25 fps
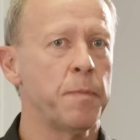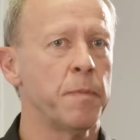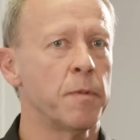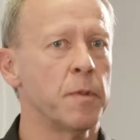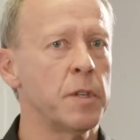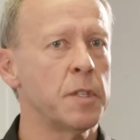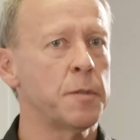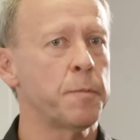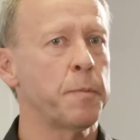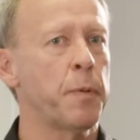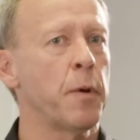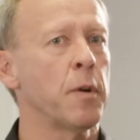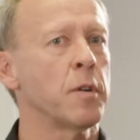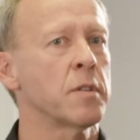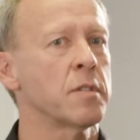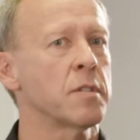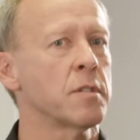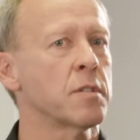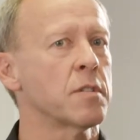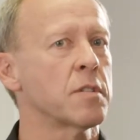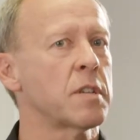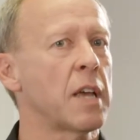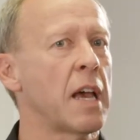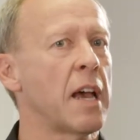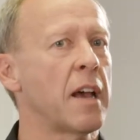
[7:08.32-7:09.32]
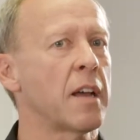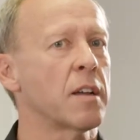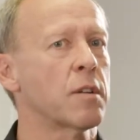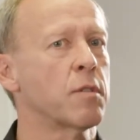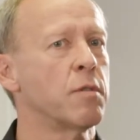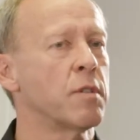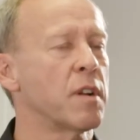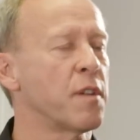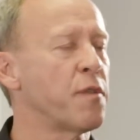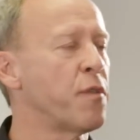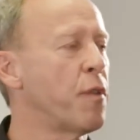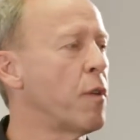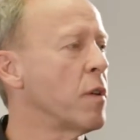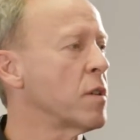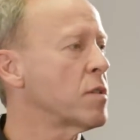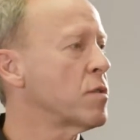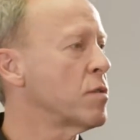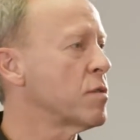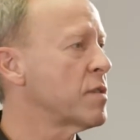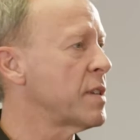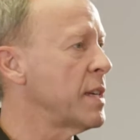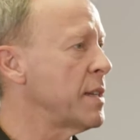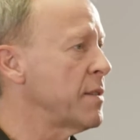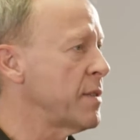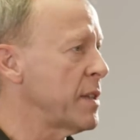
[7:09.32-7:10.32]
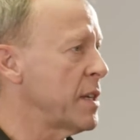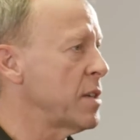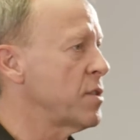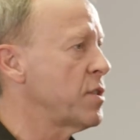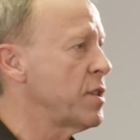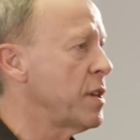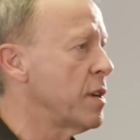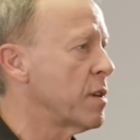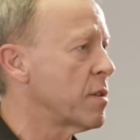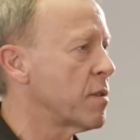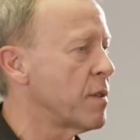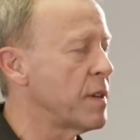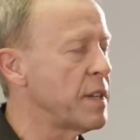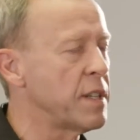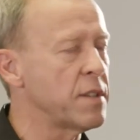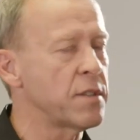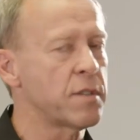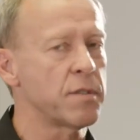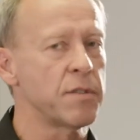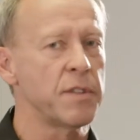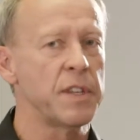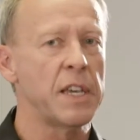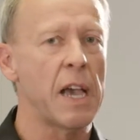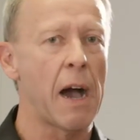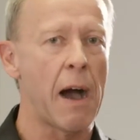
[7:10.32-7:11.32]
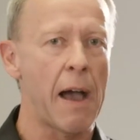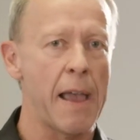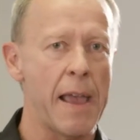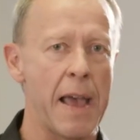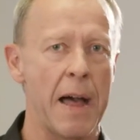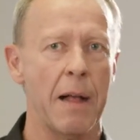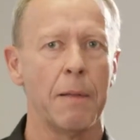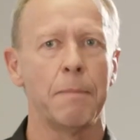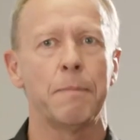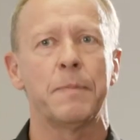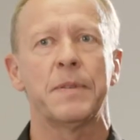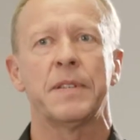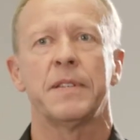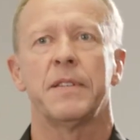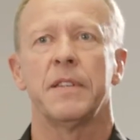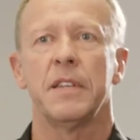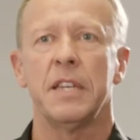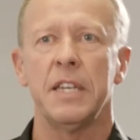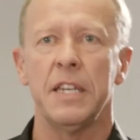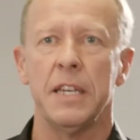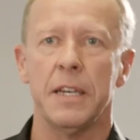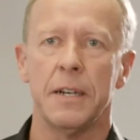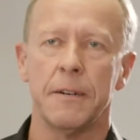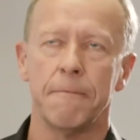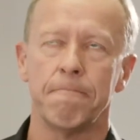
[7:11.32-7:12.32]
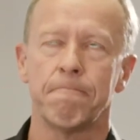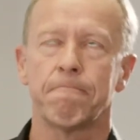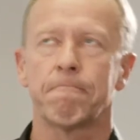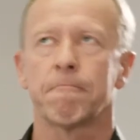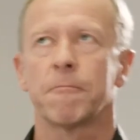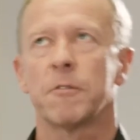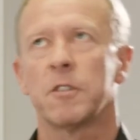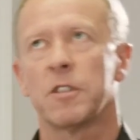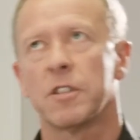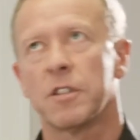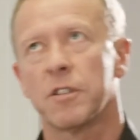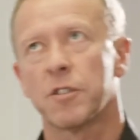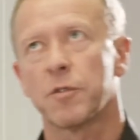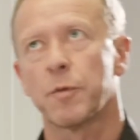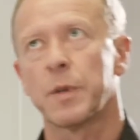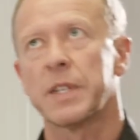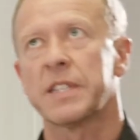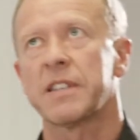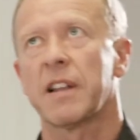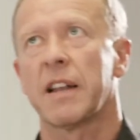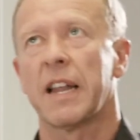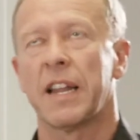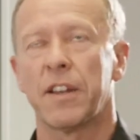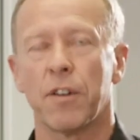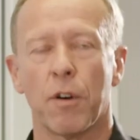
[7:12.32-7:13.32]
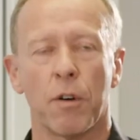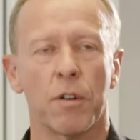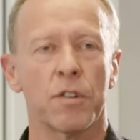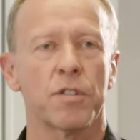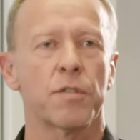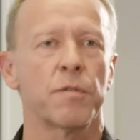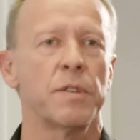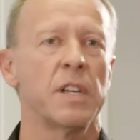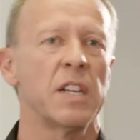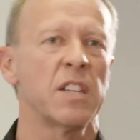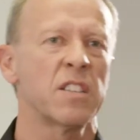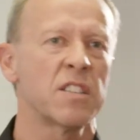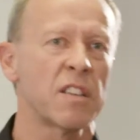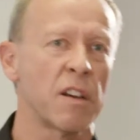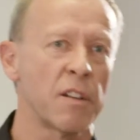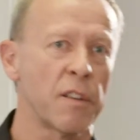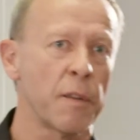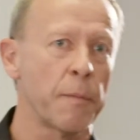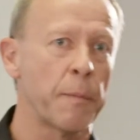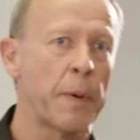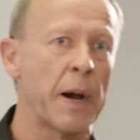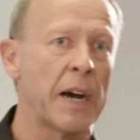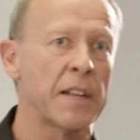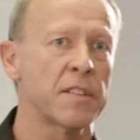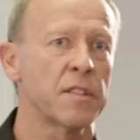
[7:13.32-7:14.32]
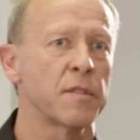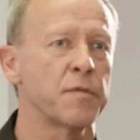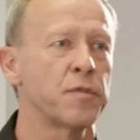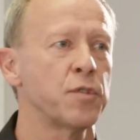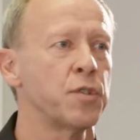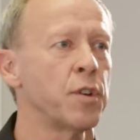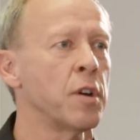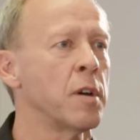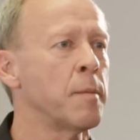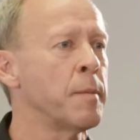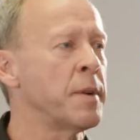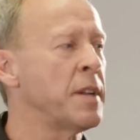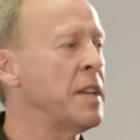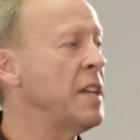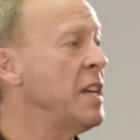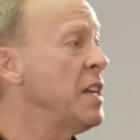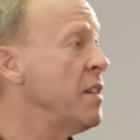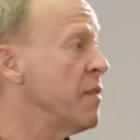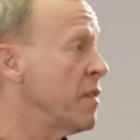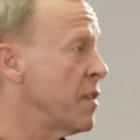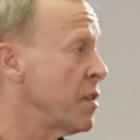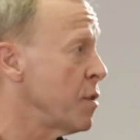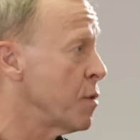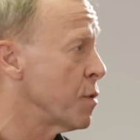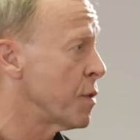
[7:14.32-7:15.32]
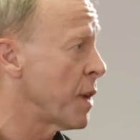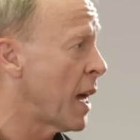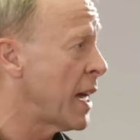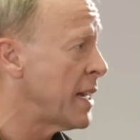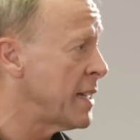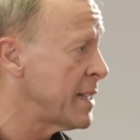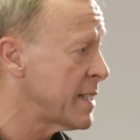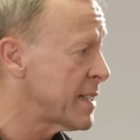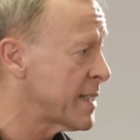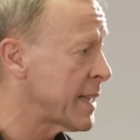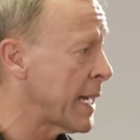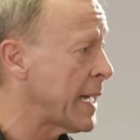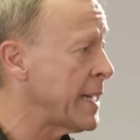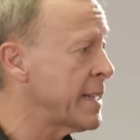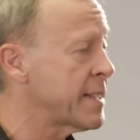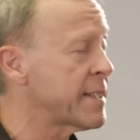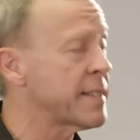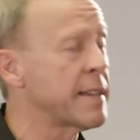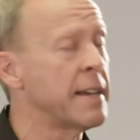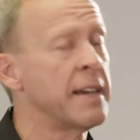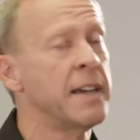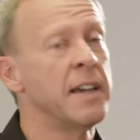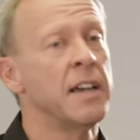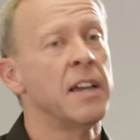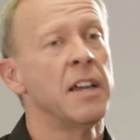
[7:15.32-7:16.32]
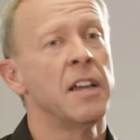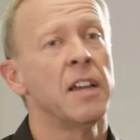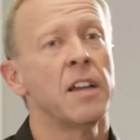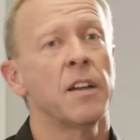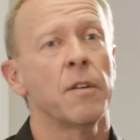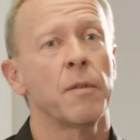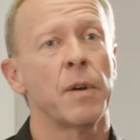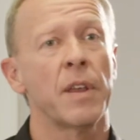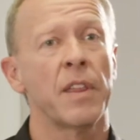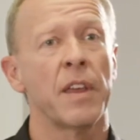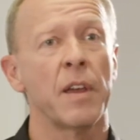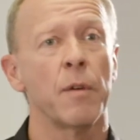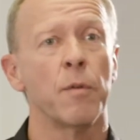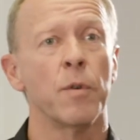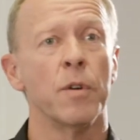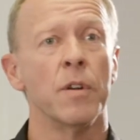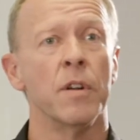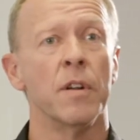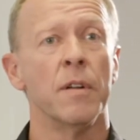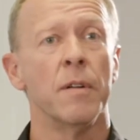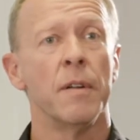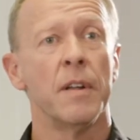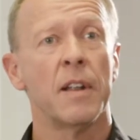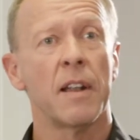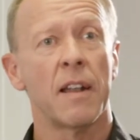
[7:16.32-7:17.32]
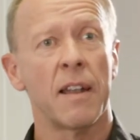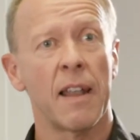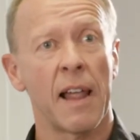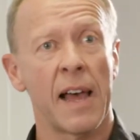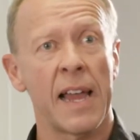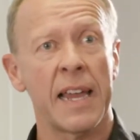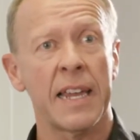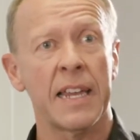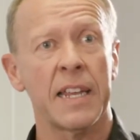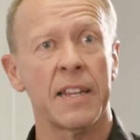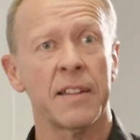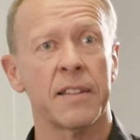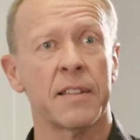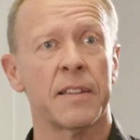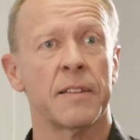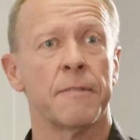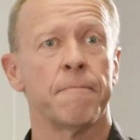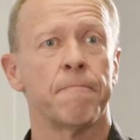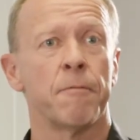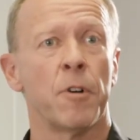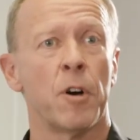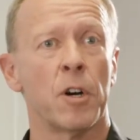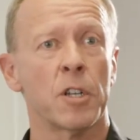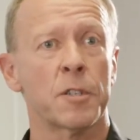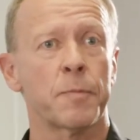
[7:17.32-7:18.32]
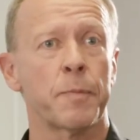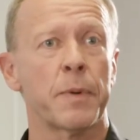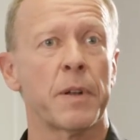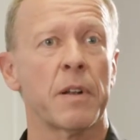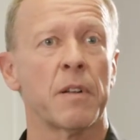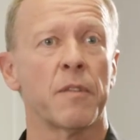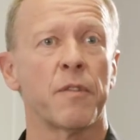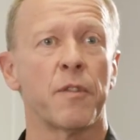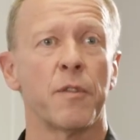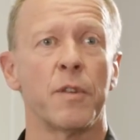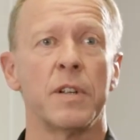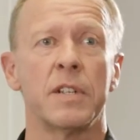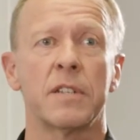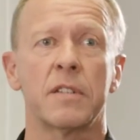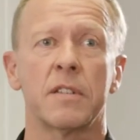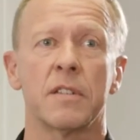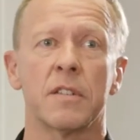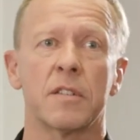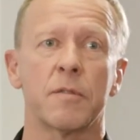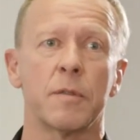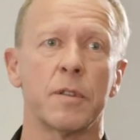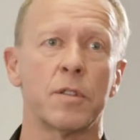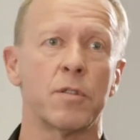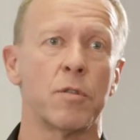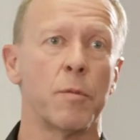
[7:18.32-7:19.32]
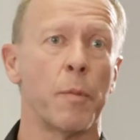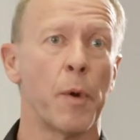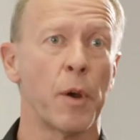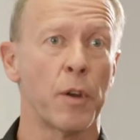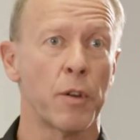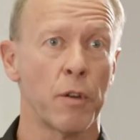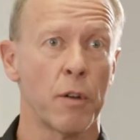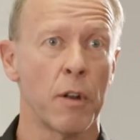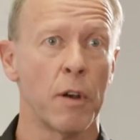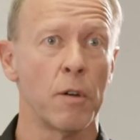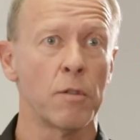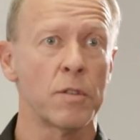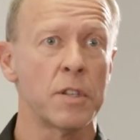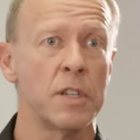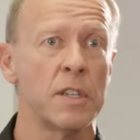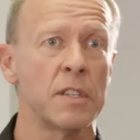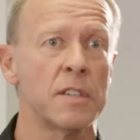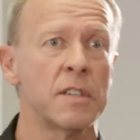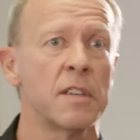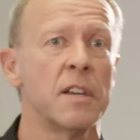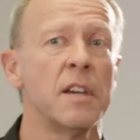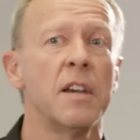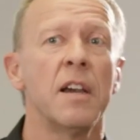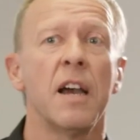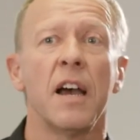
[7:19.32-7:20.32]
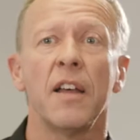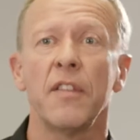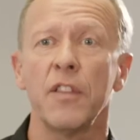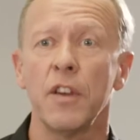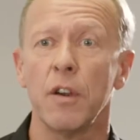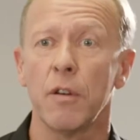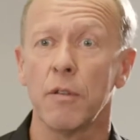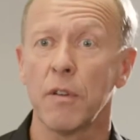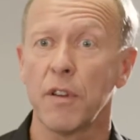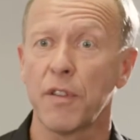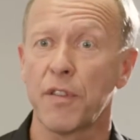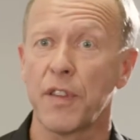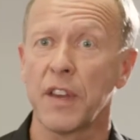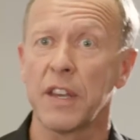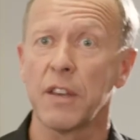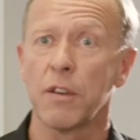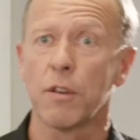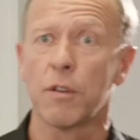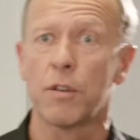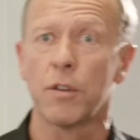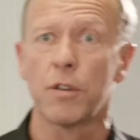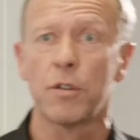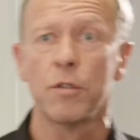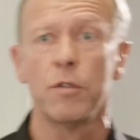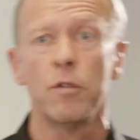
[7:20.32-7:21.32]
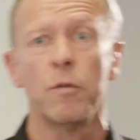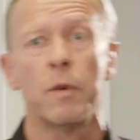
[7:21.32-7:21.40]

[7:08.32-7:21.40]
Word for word: rich persons could afford to send their children into the high Alps in the uh, Switzerland, Austria, southern parts of Germany, even the United States, where they were lying in hospital, for instance, with tuberculosis, and the only thing you could do